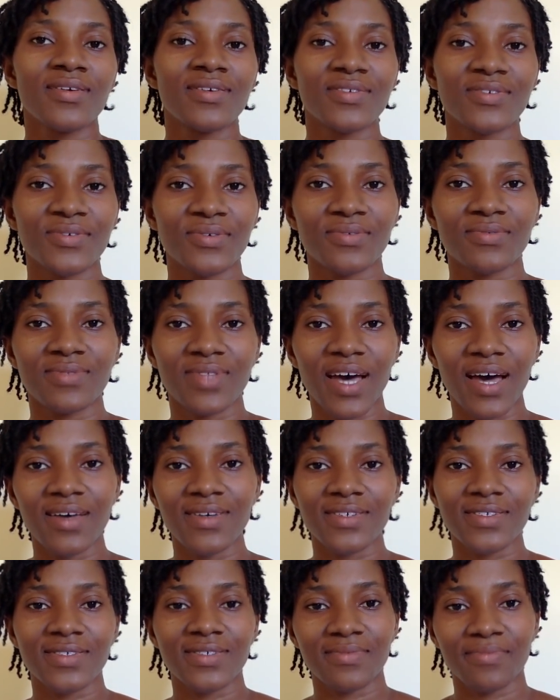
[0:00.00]
So
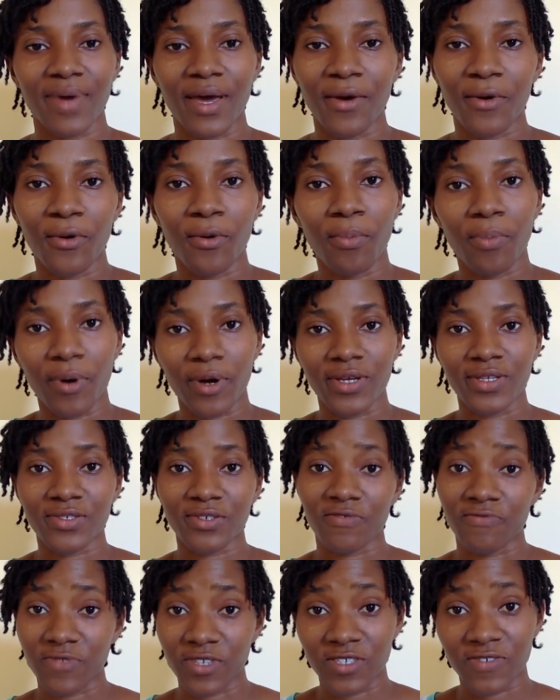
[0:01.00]
that is my whole
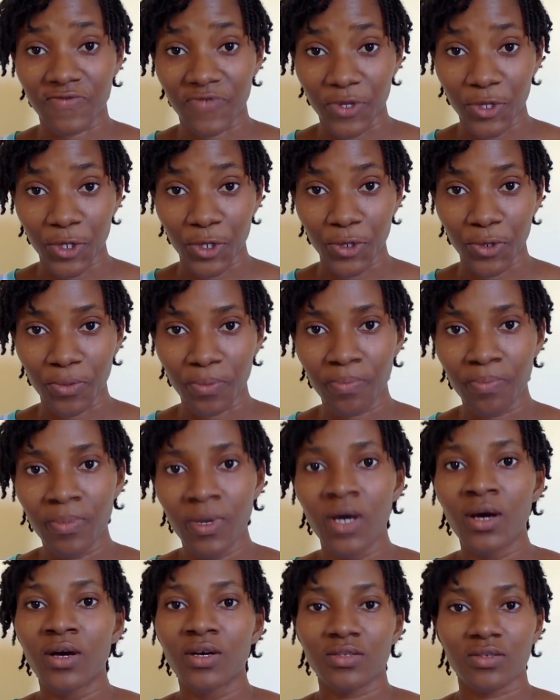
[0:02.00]
point of this video.
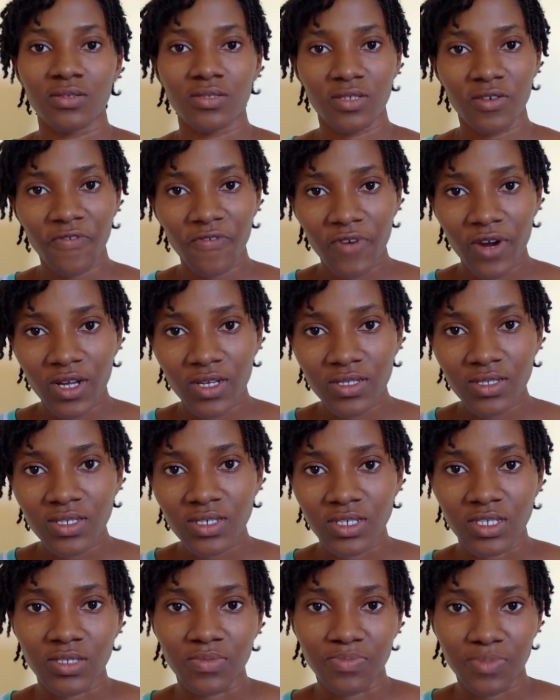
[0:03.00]
So difference
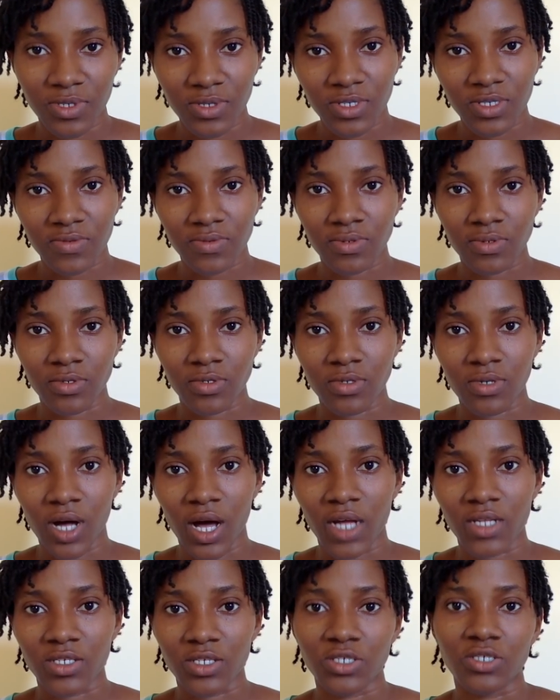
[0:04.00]
is beautiful
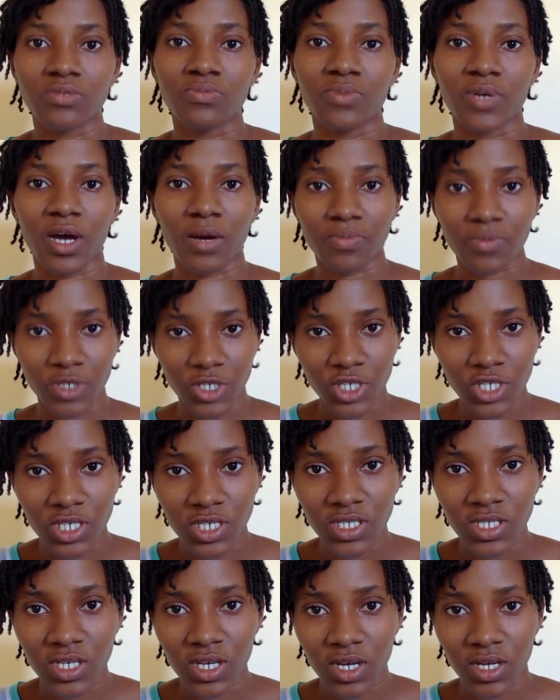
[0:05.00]
and it should be
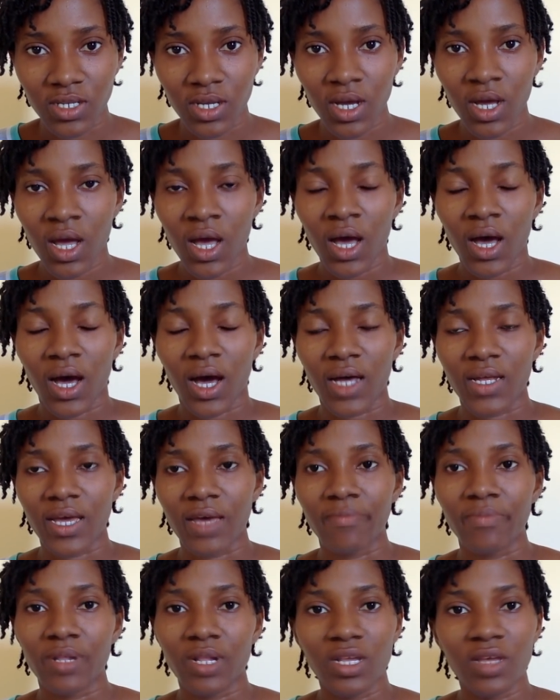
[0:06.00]
appreciated. And
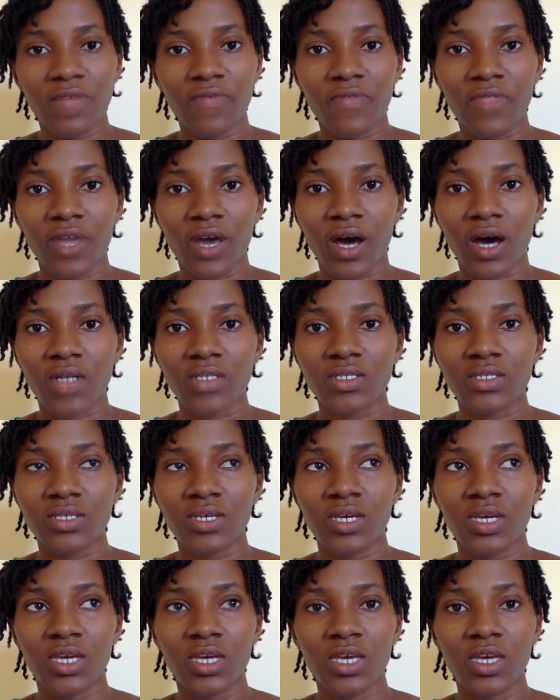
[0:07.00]
I believe that
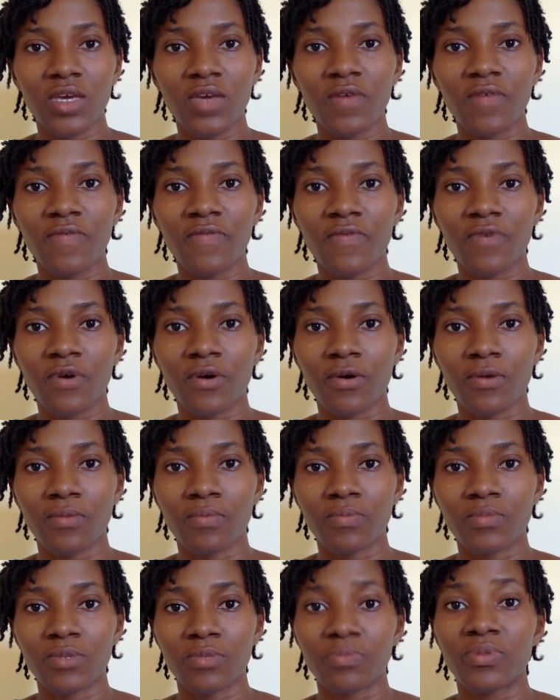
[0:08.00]
if
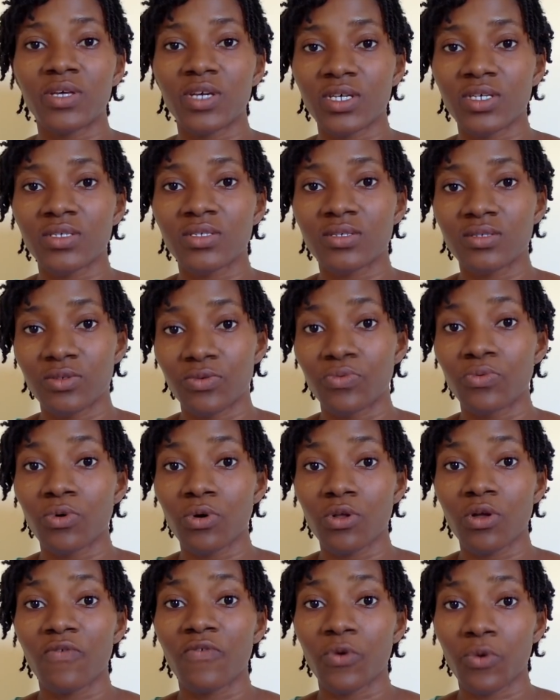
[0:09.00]
the
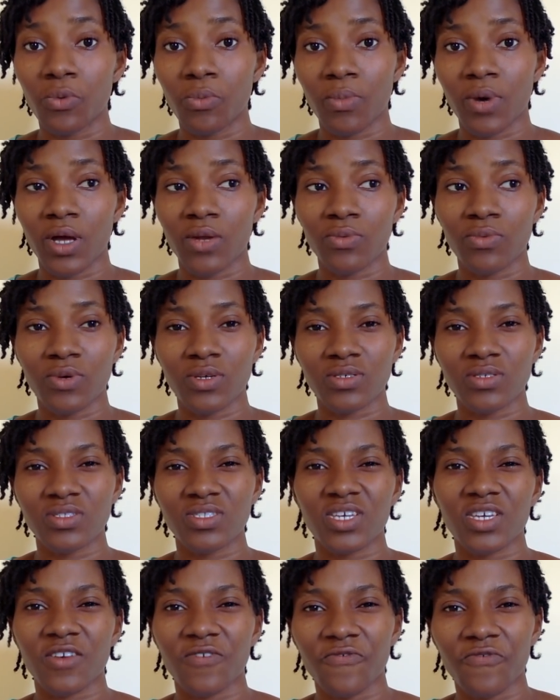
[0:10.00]
role of a woman
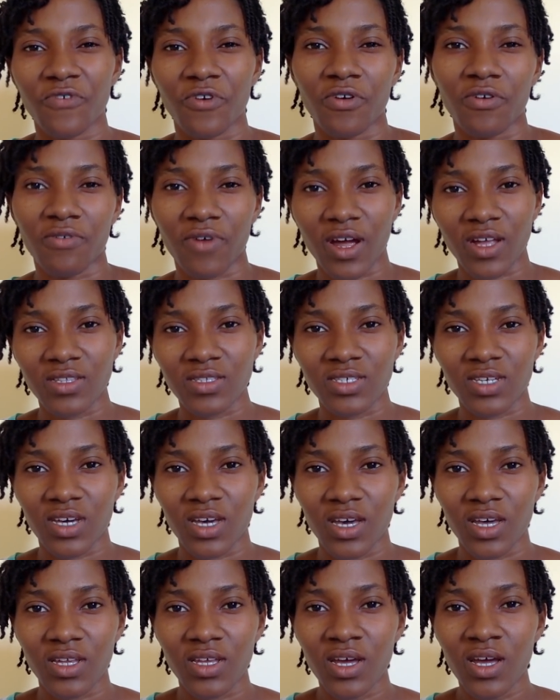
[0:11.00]
wasn't taken for
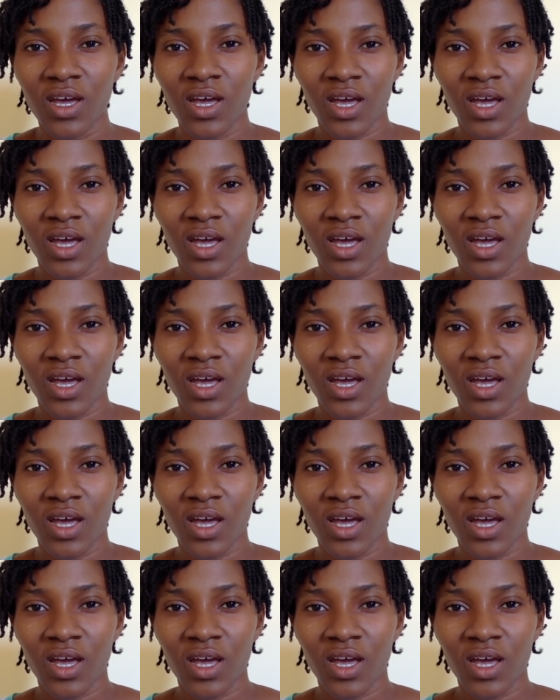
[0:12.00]
granted,